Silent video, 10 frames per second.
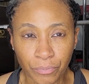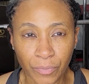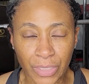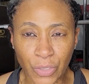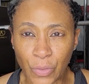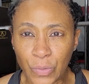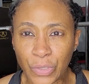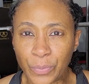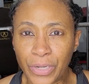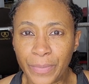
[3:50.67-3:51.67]
so those are
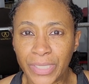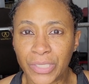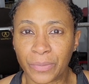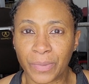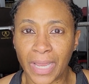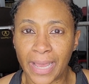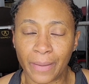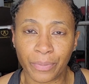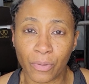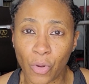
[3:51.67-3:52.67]
pretty much the
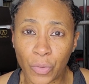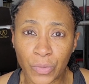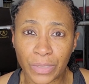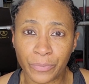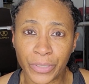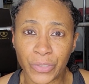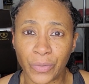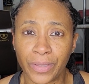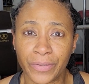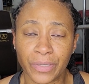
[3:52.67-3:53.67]
pros. I'm pretty sure
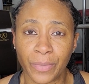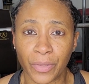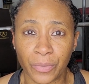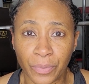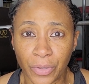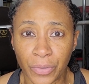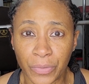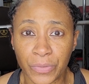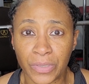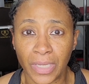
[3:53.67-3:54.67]
there are some other
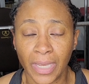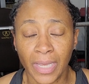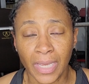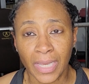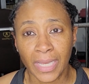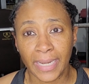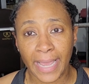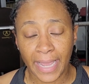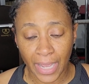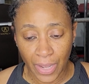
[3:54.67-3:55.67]
pros.
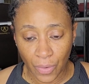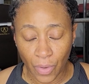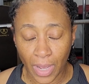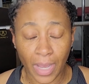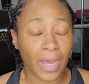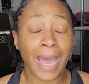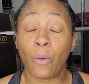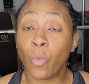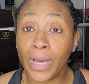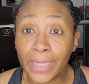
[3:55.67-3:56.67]
Now, uh, I
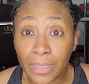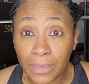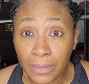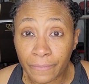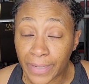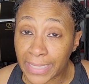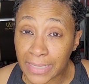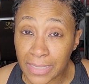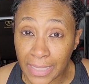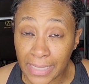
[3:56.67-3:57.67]
wanna, I forgot to
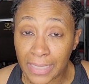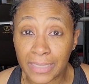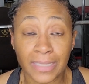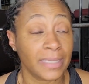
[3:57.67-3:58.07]
say this.